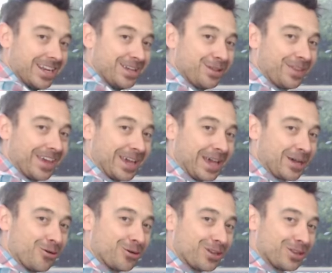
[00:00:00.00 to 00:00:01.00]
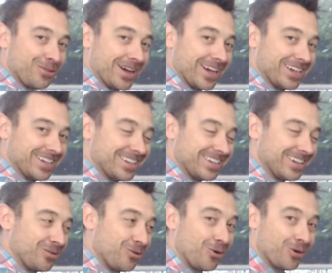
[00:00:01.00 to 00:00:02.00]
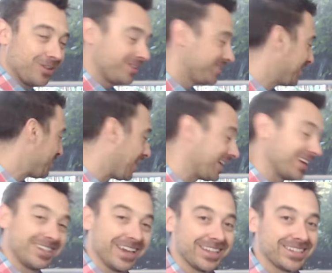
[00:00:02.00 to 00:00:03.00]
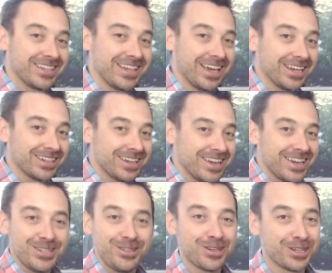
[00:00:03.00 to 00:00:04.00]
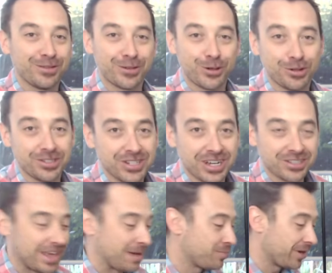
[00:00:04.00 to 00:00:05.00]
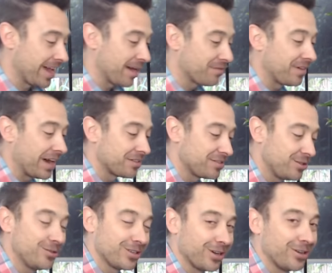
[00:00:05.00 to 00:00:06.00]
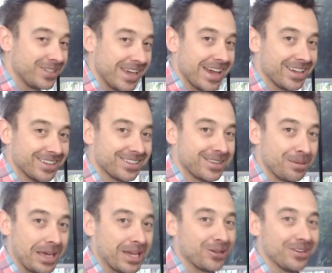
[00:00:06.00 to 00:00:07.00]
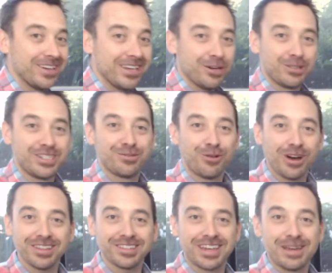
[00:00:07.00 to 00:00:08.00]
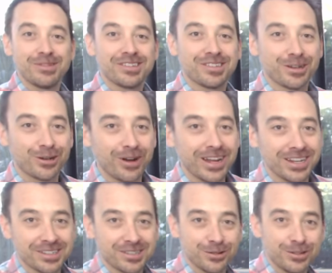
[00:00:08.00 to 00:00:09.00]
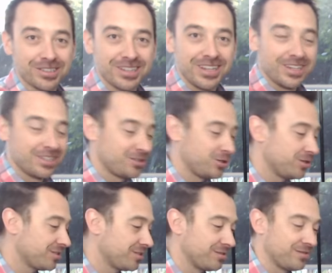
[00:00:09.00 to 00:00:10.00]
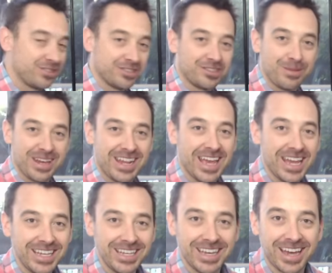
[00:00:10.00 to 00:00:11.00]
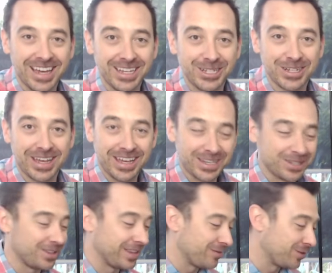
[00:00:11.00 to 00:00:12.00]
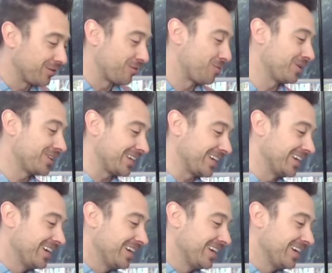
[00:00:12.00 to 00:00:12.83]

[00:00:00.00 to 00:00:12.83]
And either they get caught on the way, or they make it down to the end. You can of course judge that by how fast you go down the piano, which is why this game is so great. It suits students of just about any age and level of ability.